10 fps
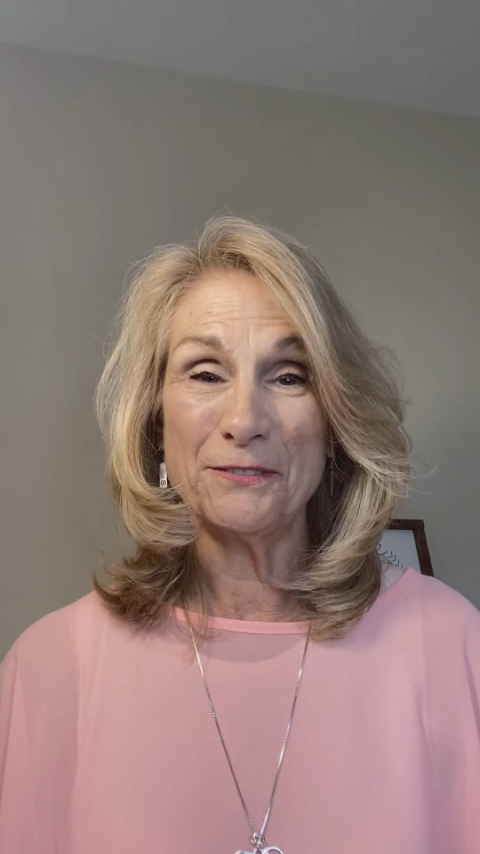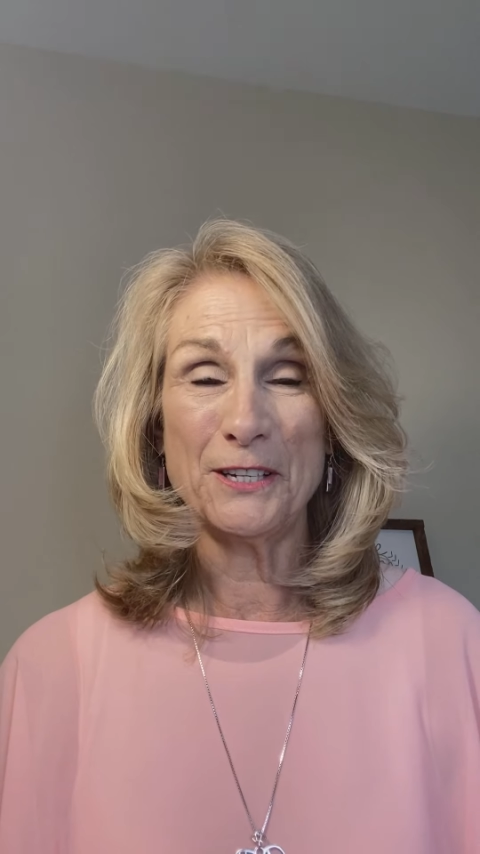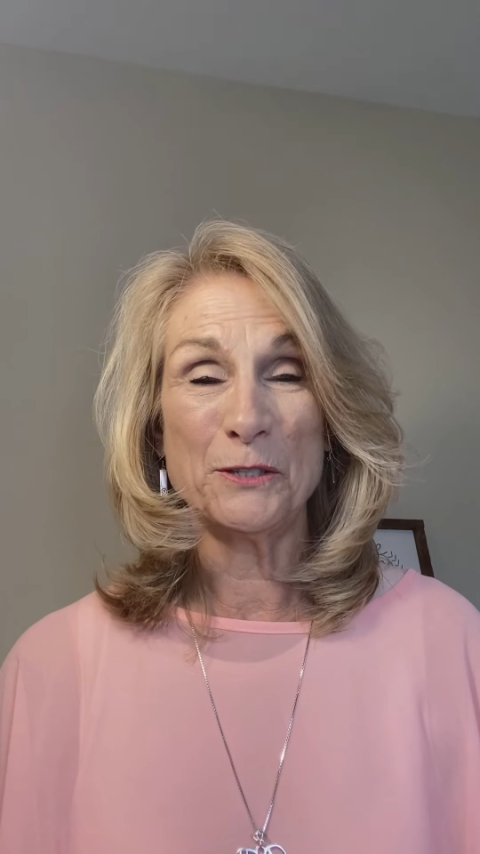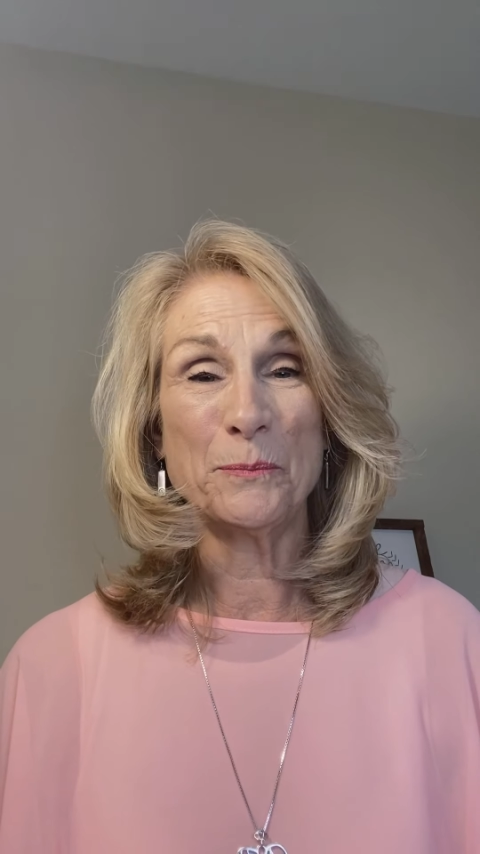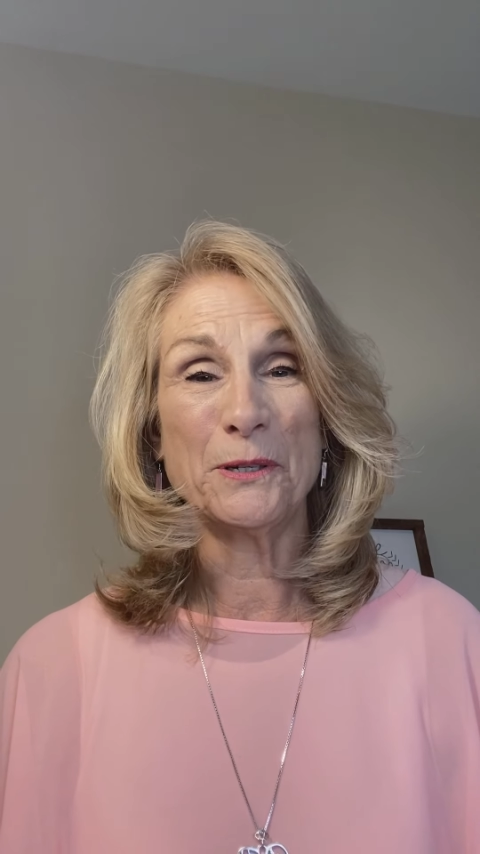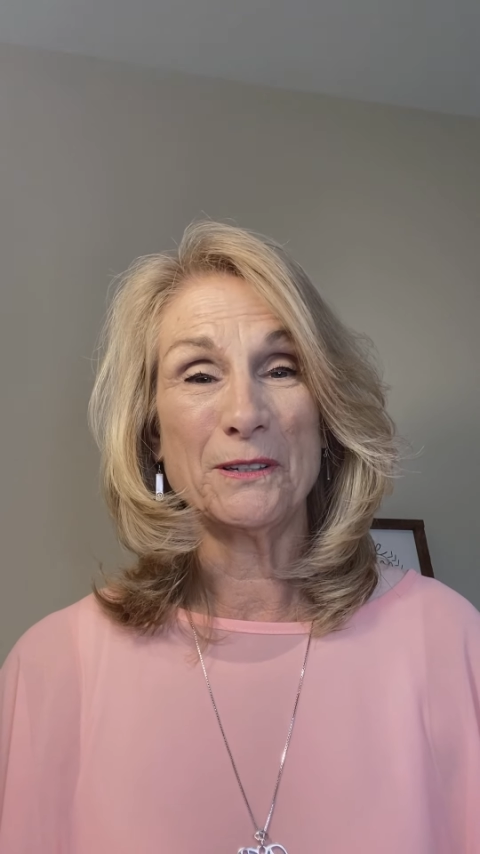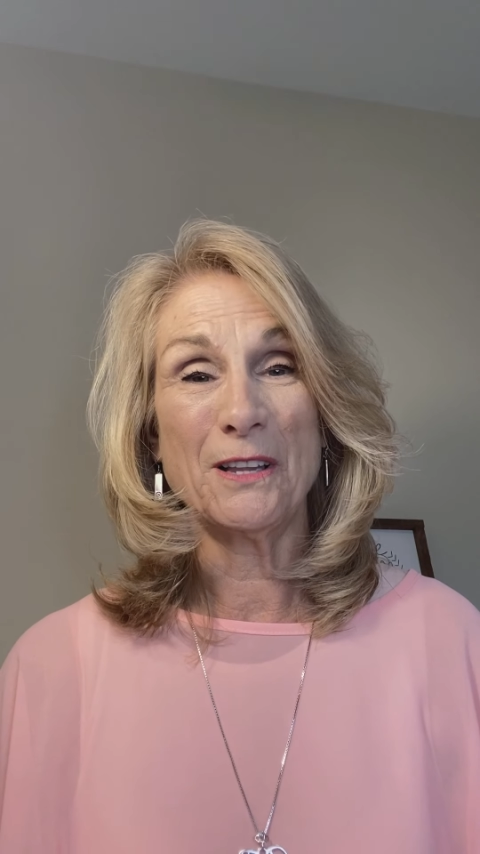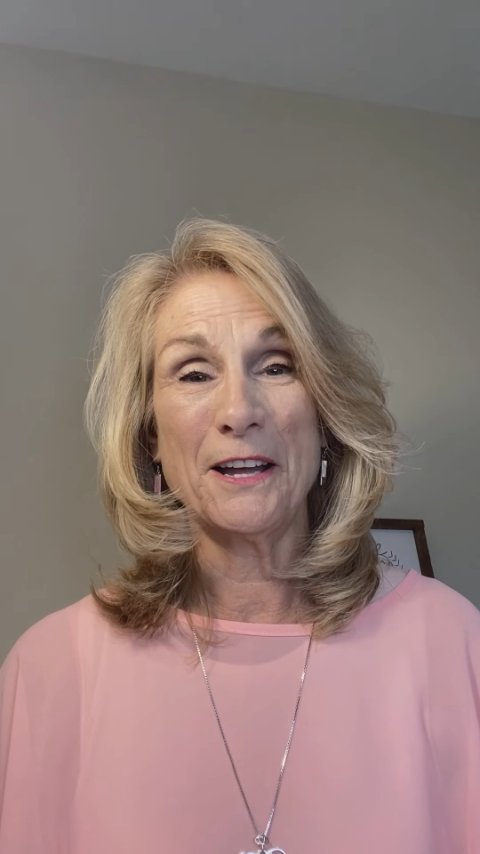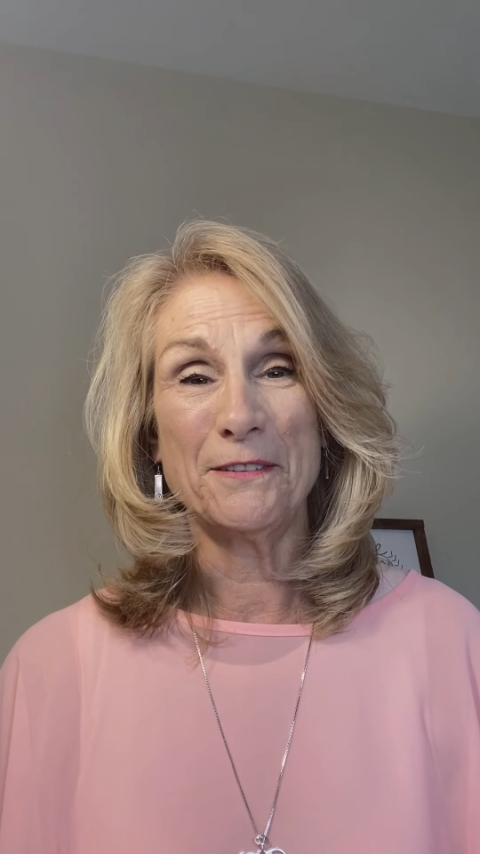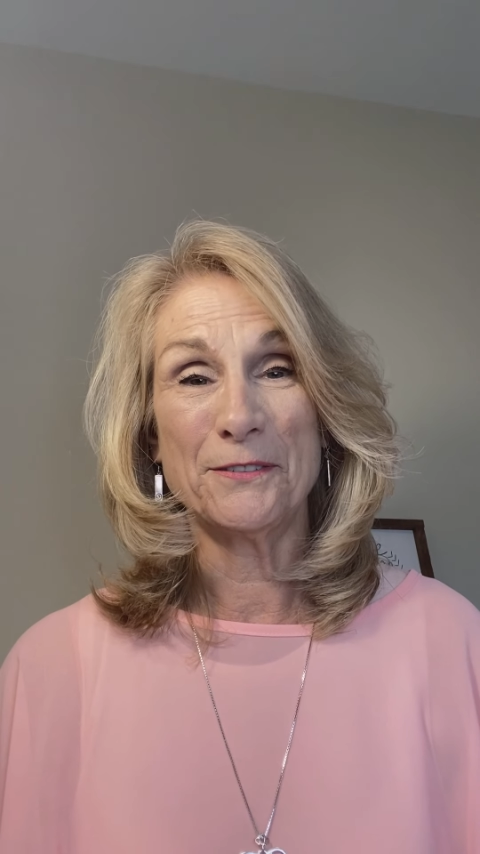of Facebook
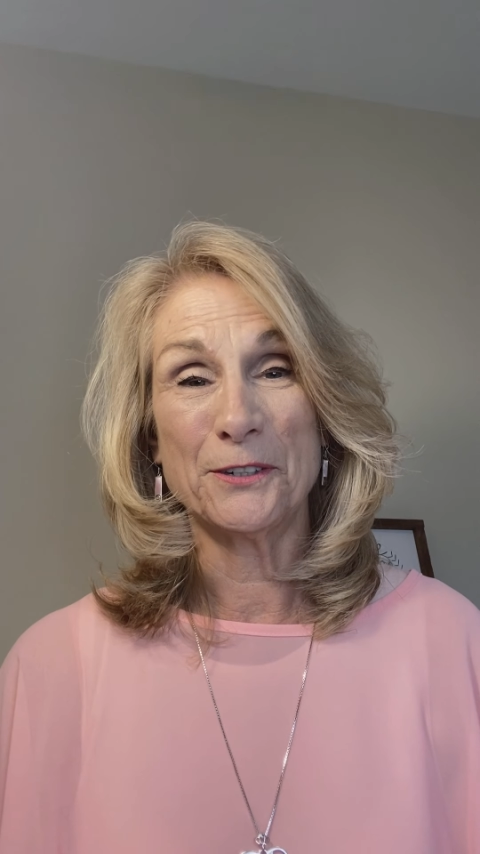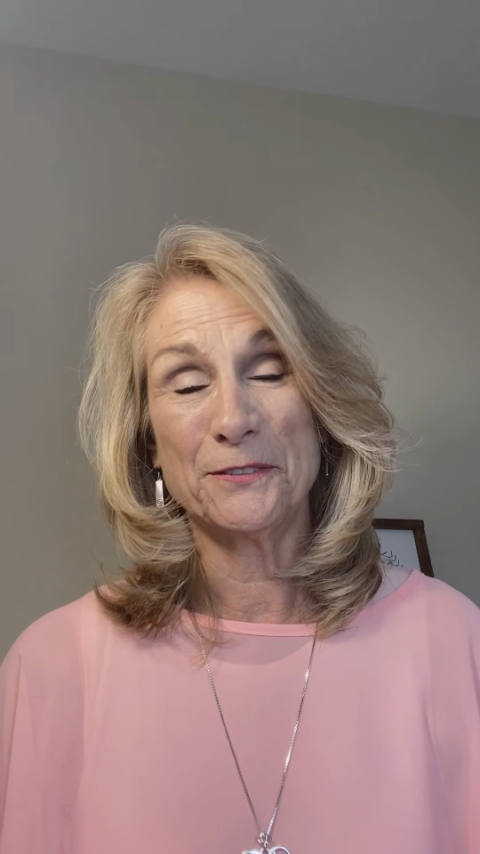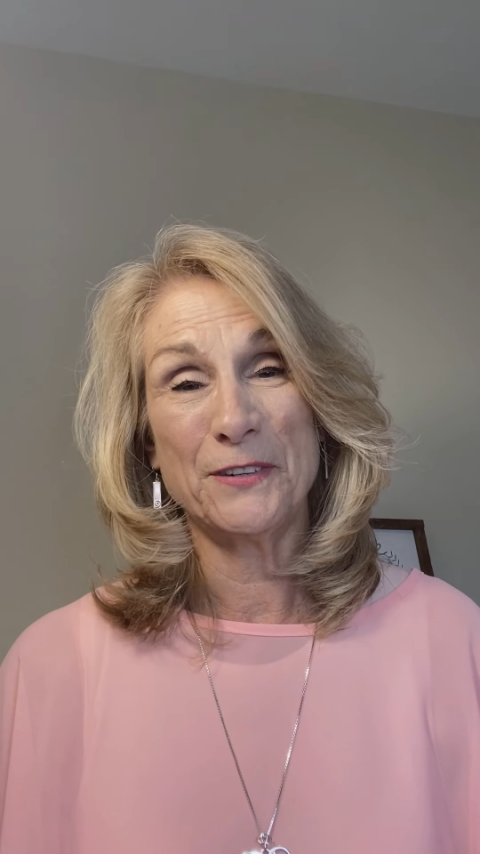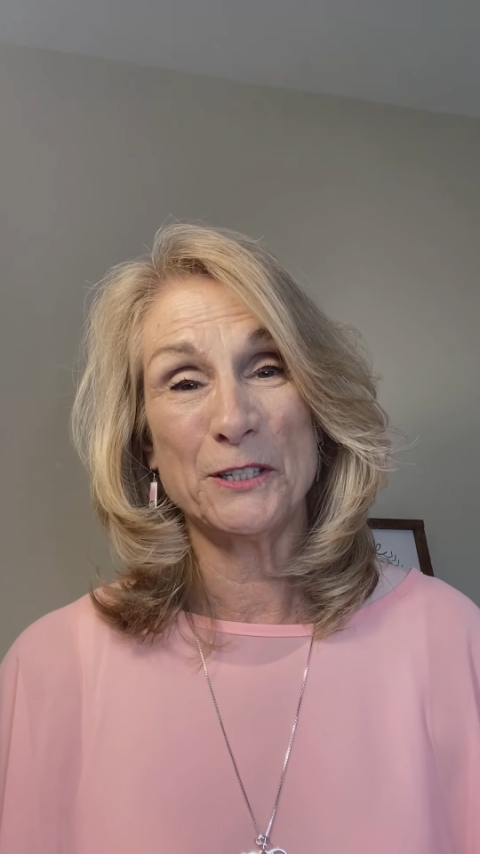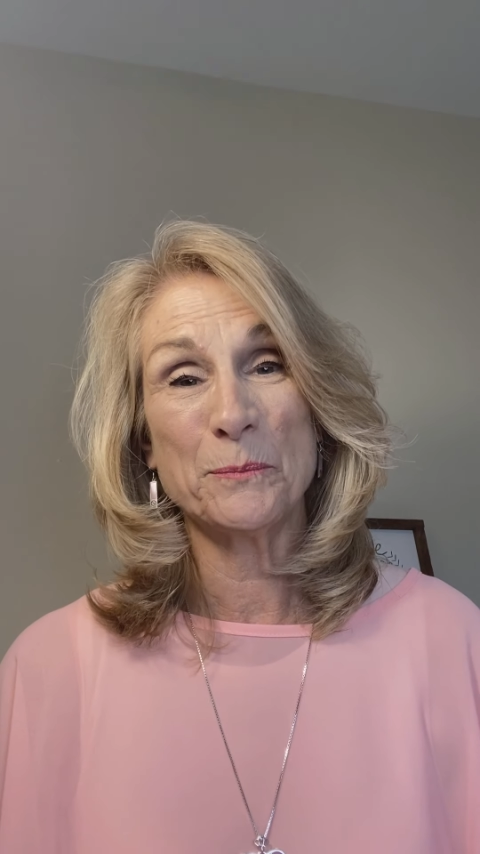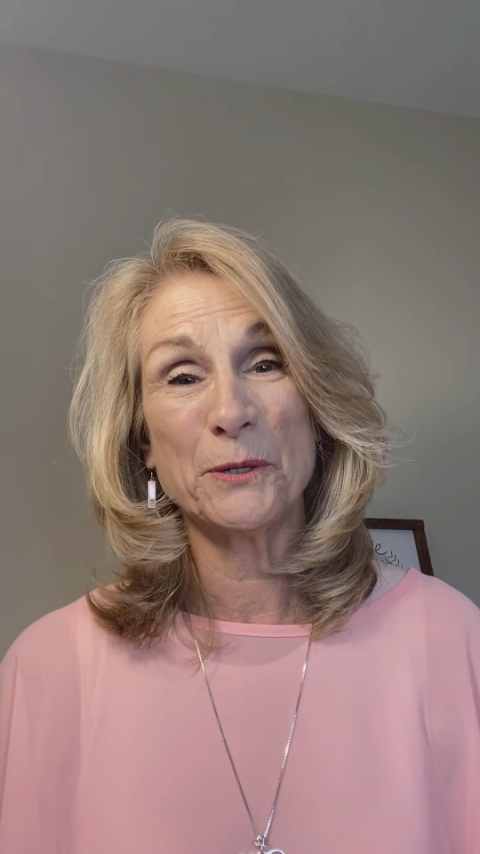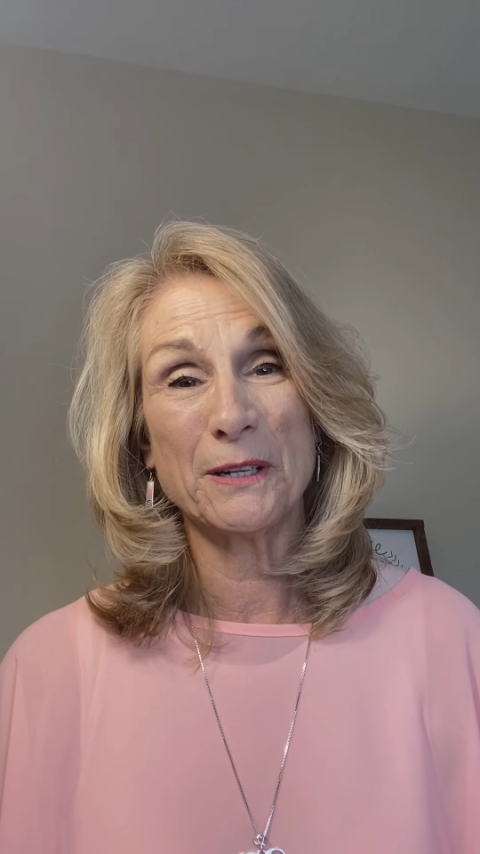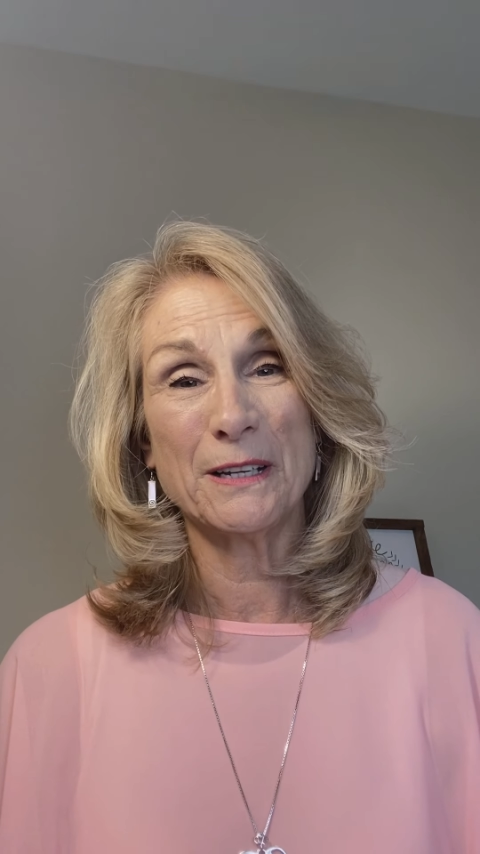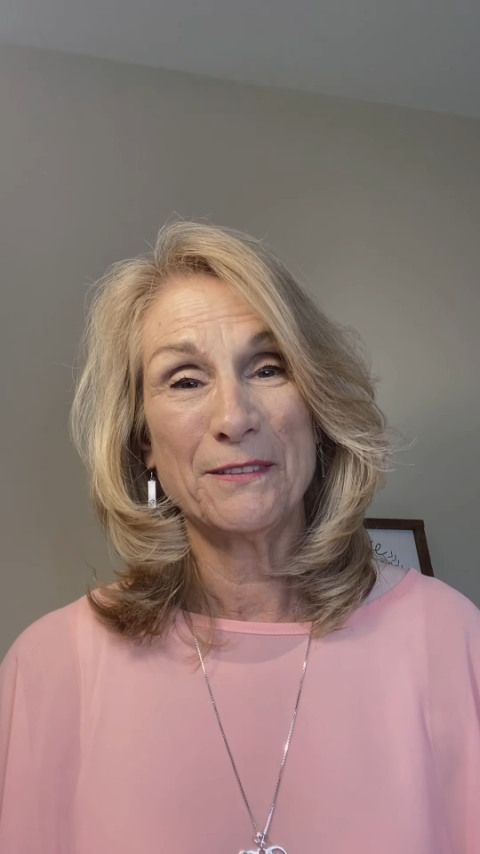Live or Facebook